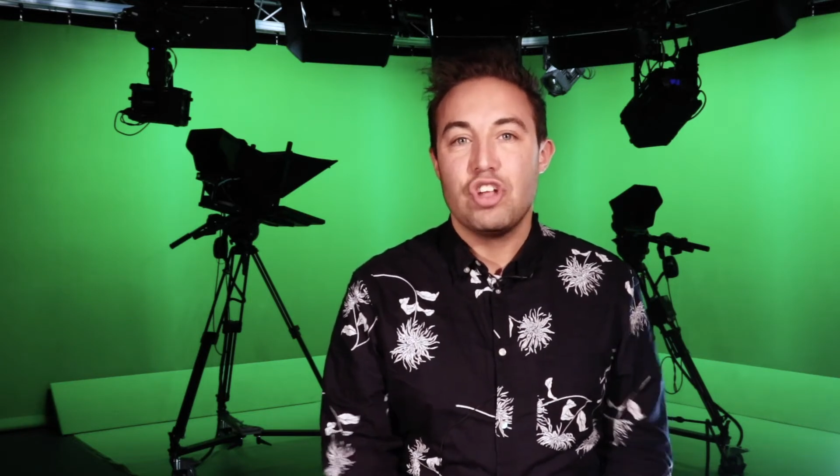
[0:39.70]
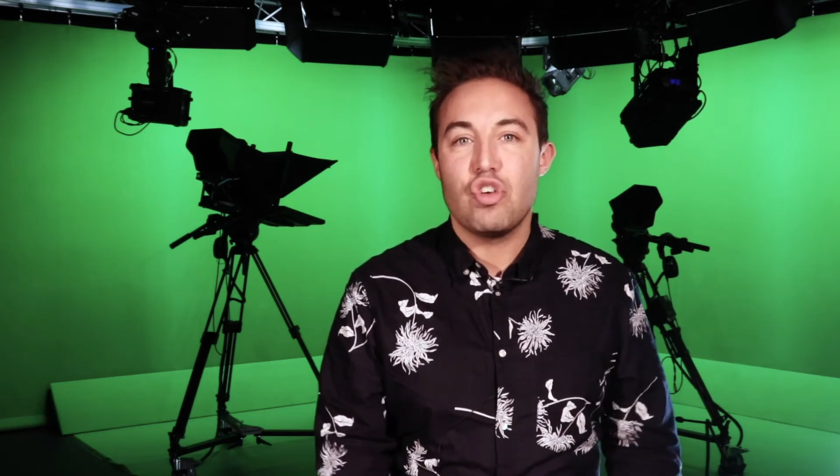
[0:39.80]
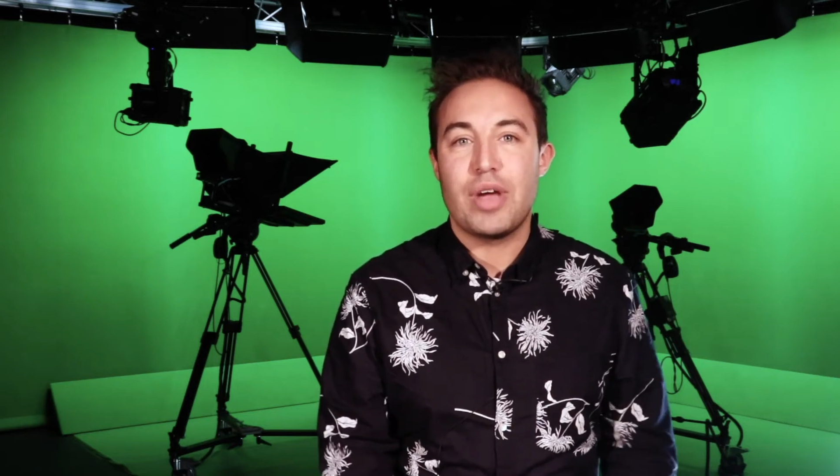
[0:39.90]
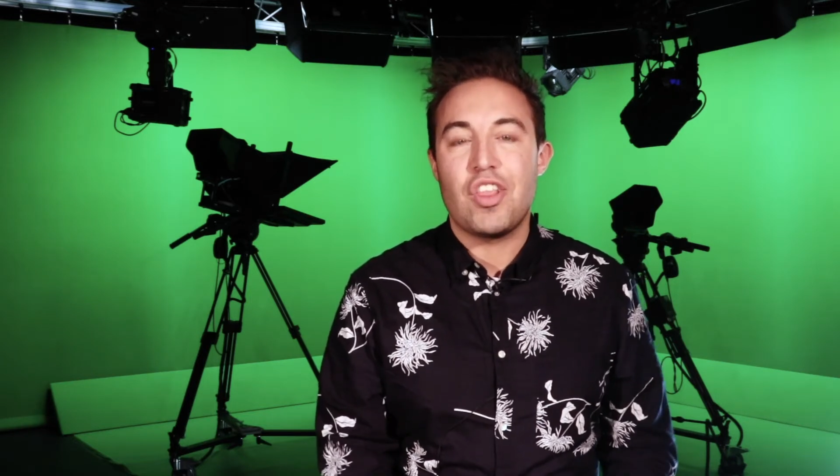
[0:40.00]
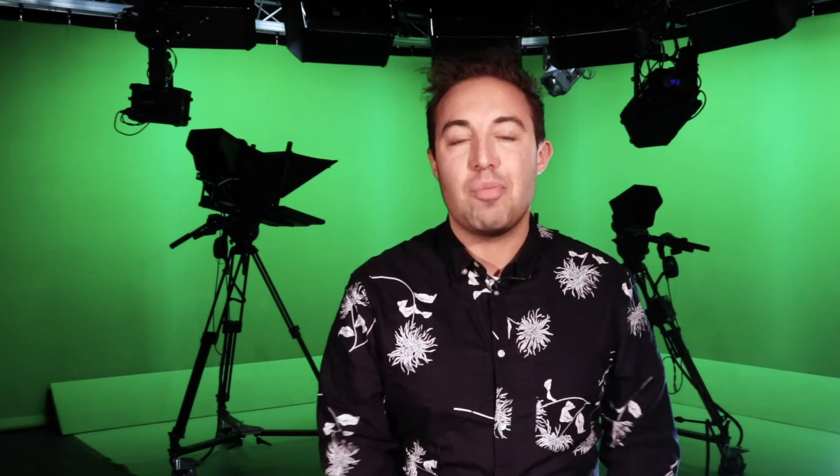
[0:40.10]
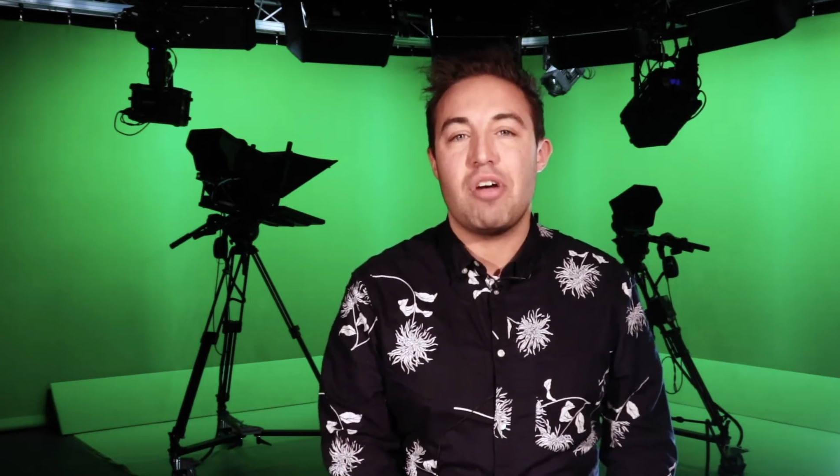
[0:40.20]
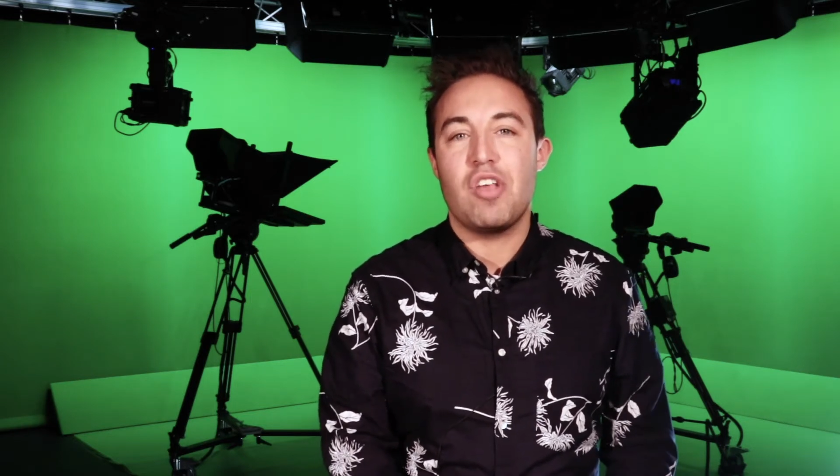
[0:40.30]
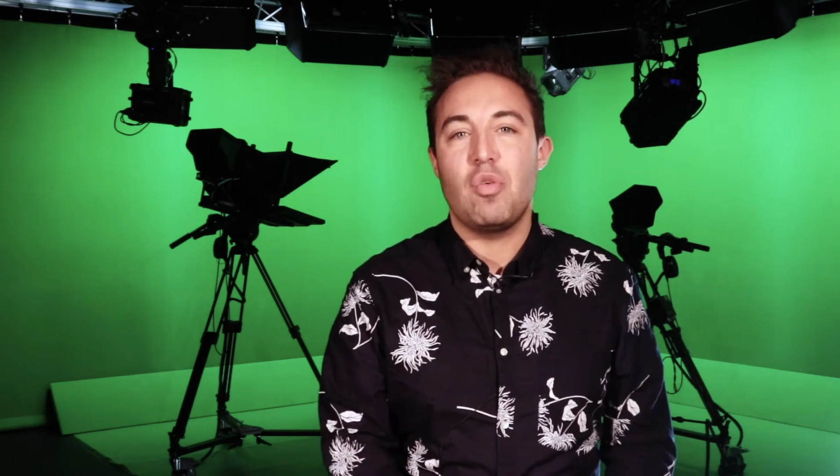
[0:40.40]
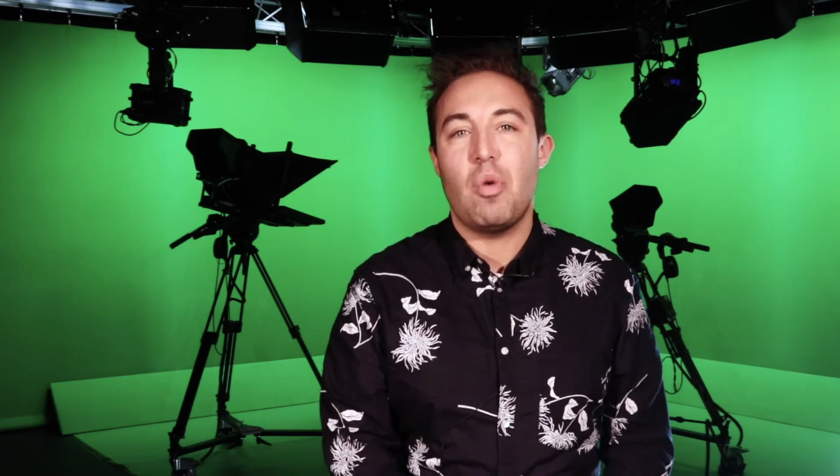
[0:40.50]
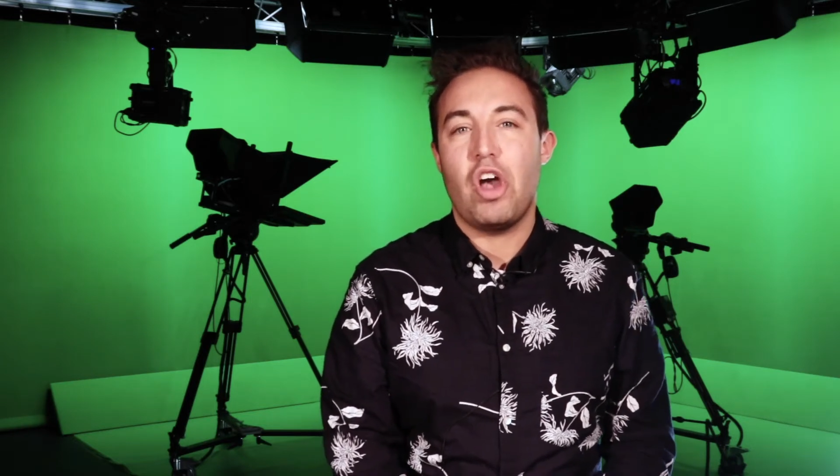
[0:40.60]
During
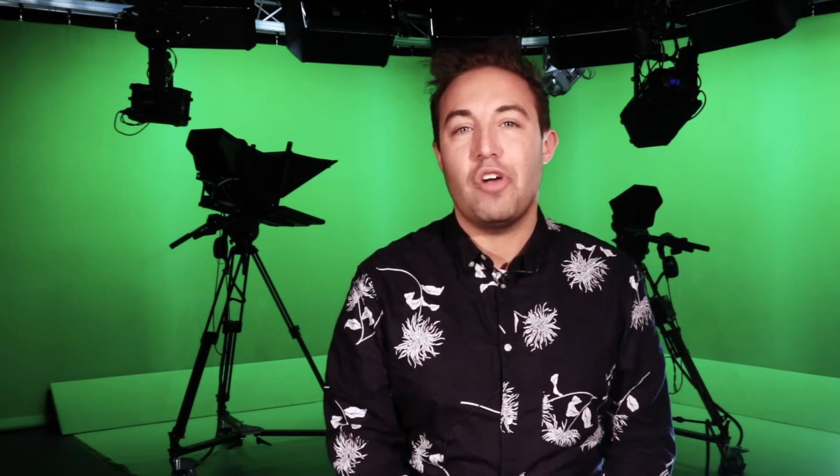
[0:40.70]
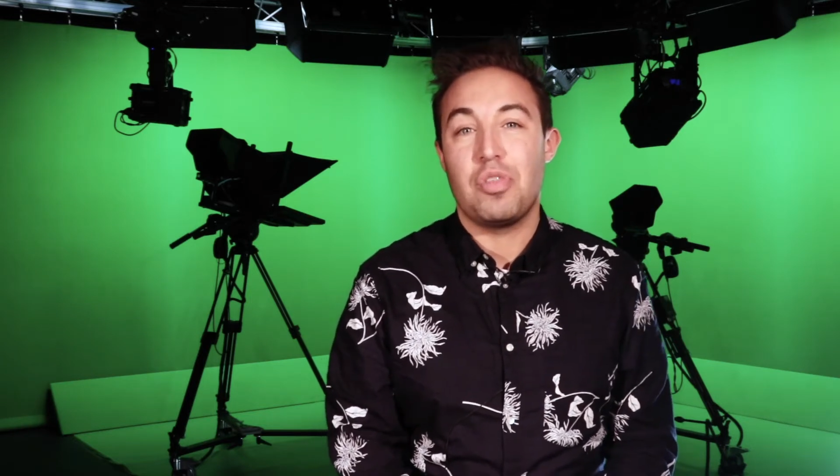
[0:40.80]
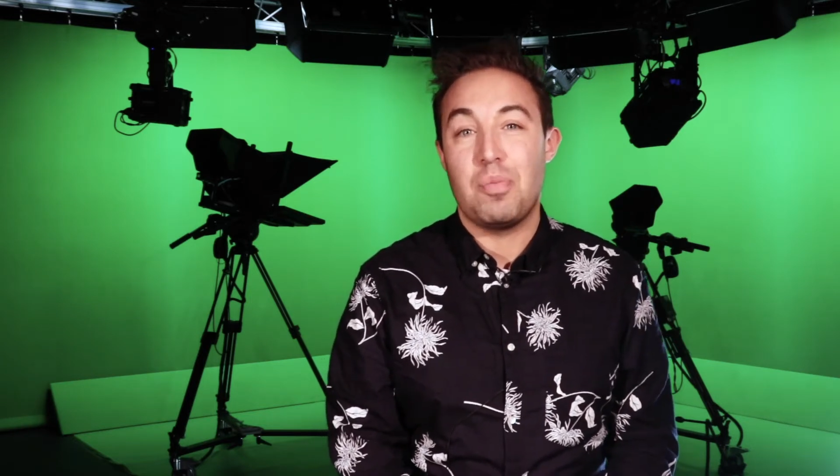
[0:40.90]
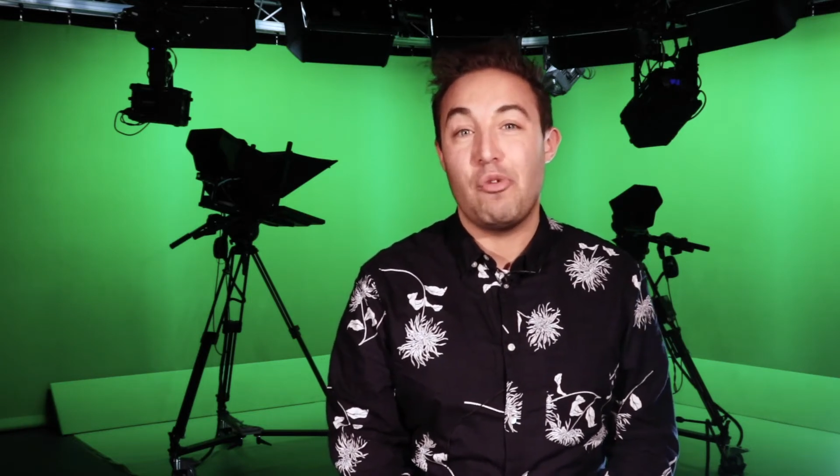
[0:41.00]
Enterprise we work on some